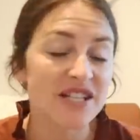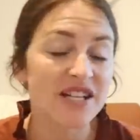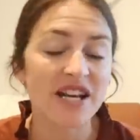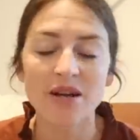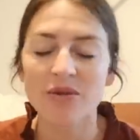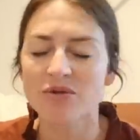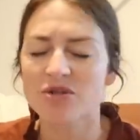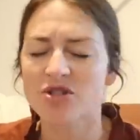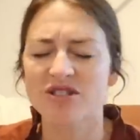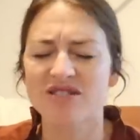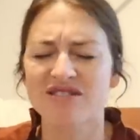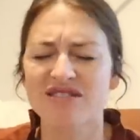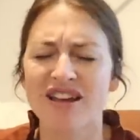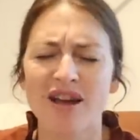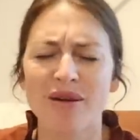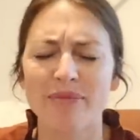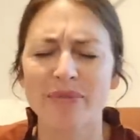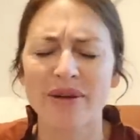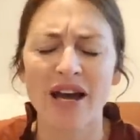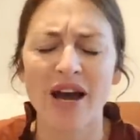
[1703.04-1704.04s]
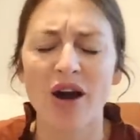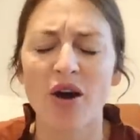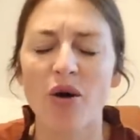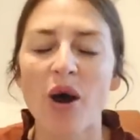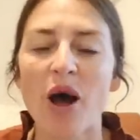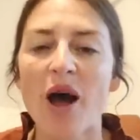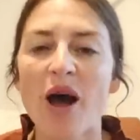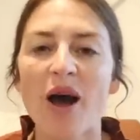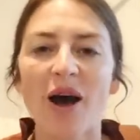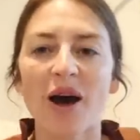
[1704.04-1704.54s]
today. It was just camping
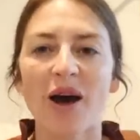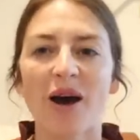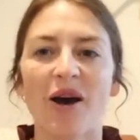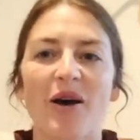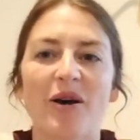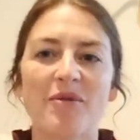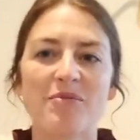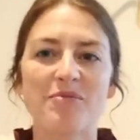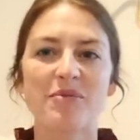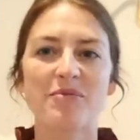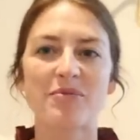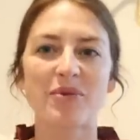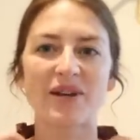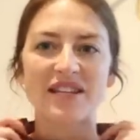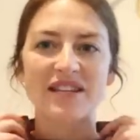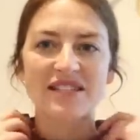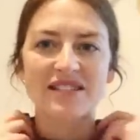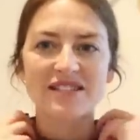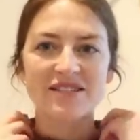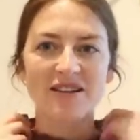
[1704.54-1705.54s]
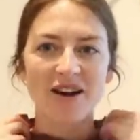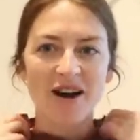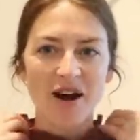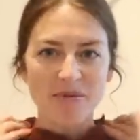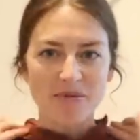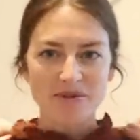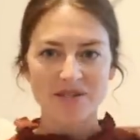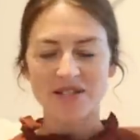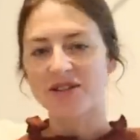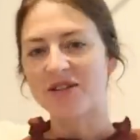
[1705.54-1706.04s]
out. But this
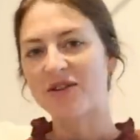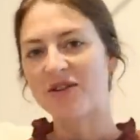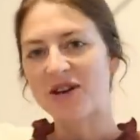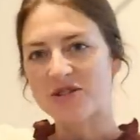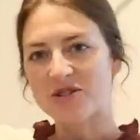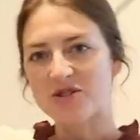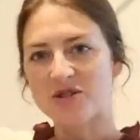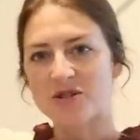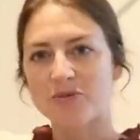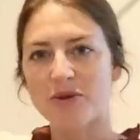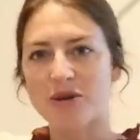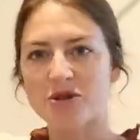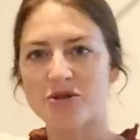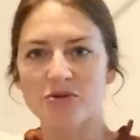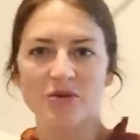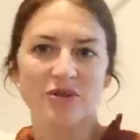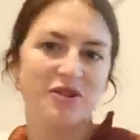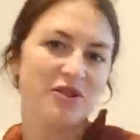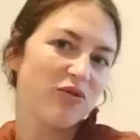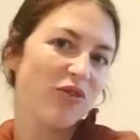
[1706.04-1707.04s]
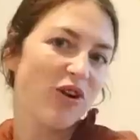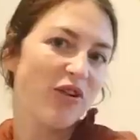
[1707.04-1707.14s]
top is a little extra special with the